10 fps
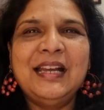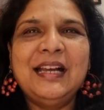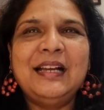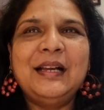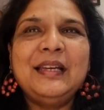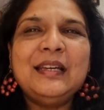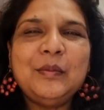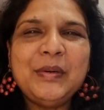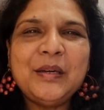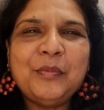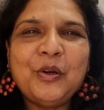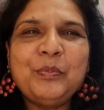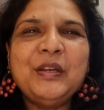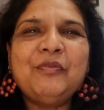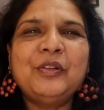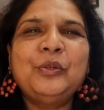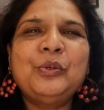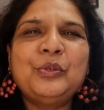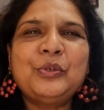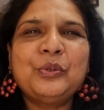A little bit about me for
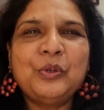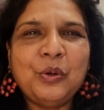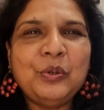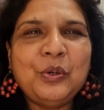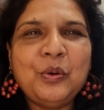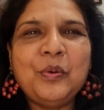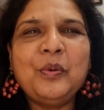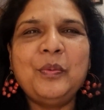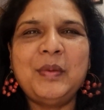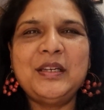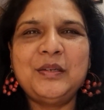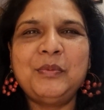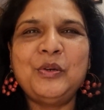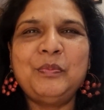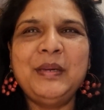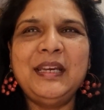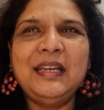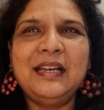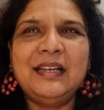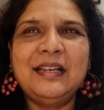those who don't know much about
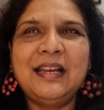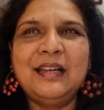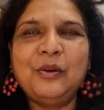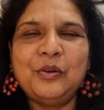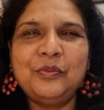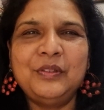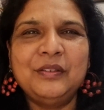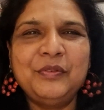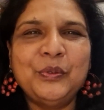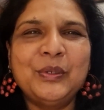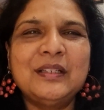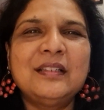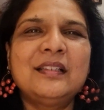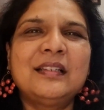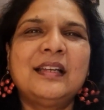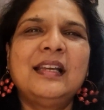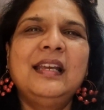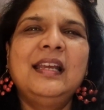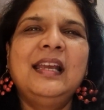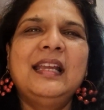me. Uh, a lot of the viewers uh,
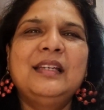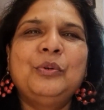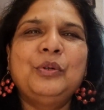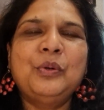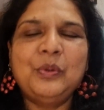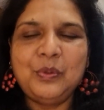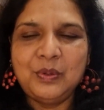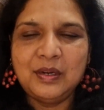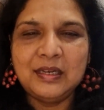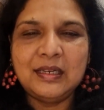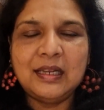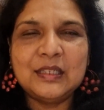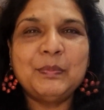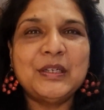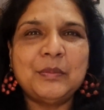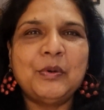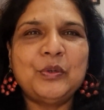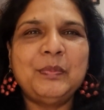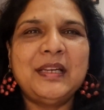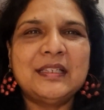don't know uh, as much
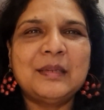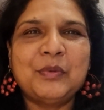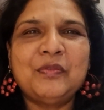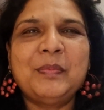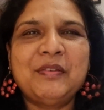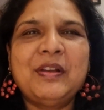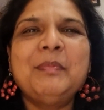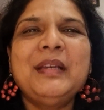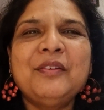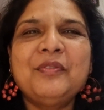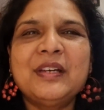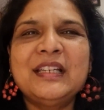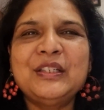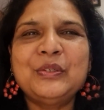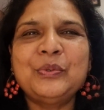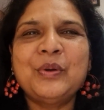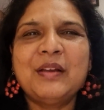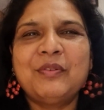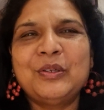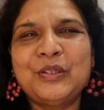about me as some of my family and friends who
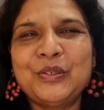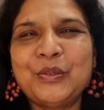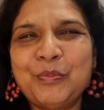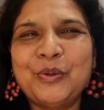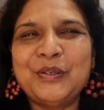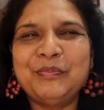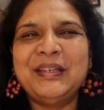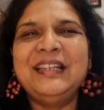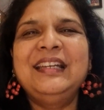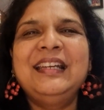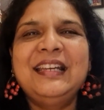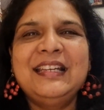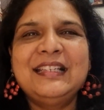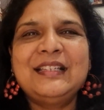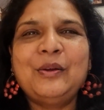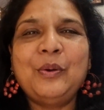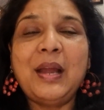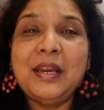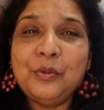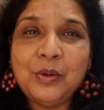have also supported me. So
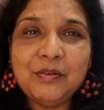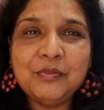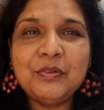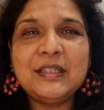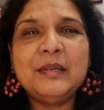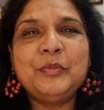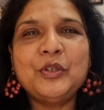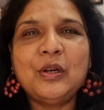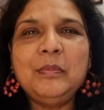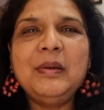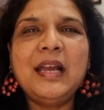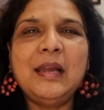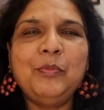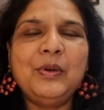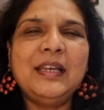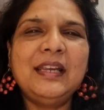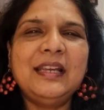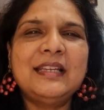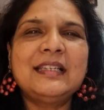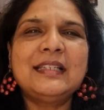I do have a full-time job. I'm
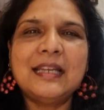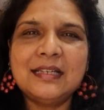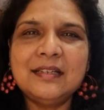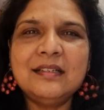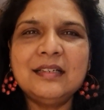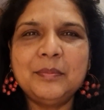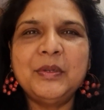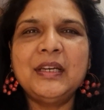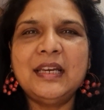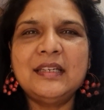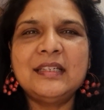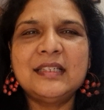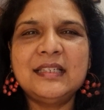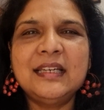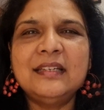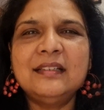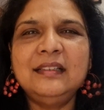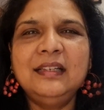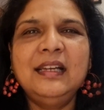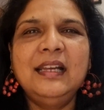working as a technical communications leader
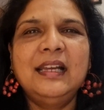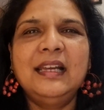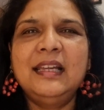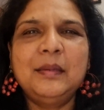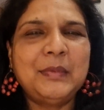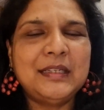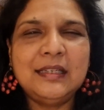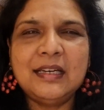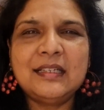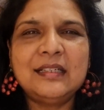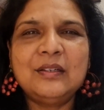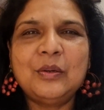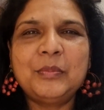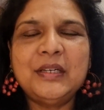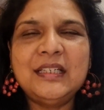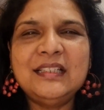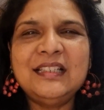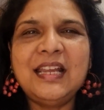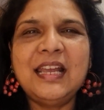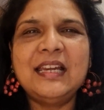in a multinational
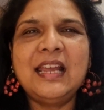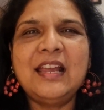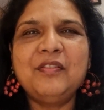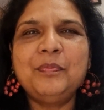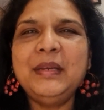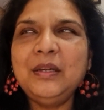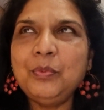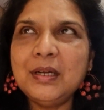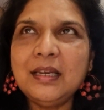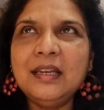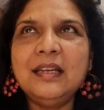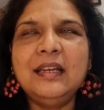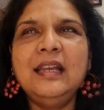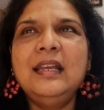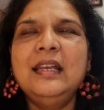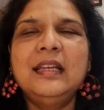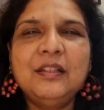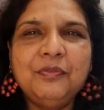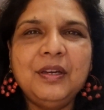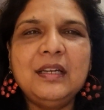corporation and have been working in
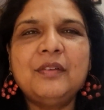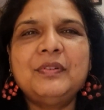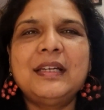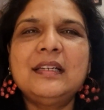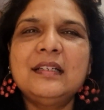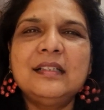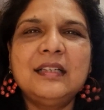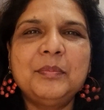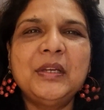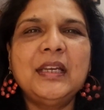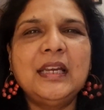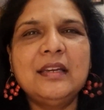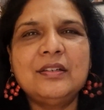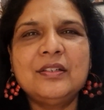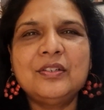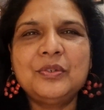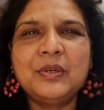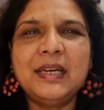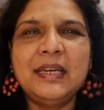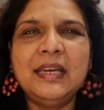the field of technical communications
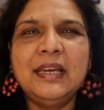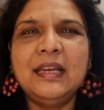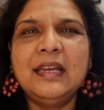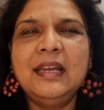training